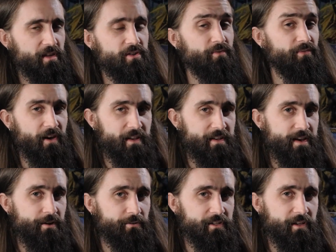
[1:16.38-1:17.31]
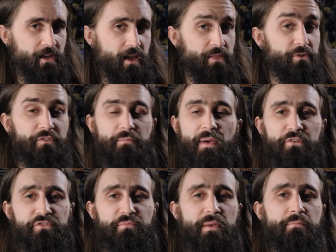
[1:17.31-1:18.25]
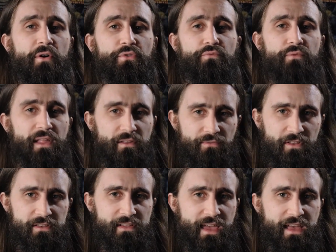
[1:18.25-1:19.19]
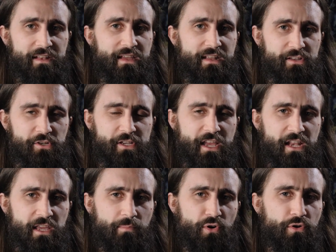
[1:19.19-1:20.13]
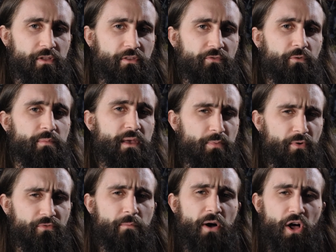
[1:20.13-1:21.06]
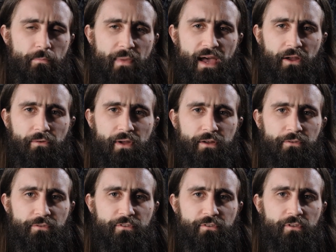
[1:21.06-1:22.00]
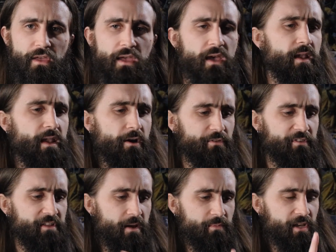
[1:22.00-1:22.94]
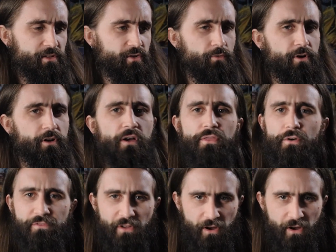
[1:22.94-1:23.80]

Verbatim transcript: and you'll find out. There's bound to be both relevant and entertaining points for people from all backgrounds. Now it's time to get to work on those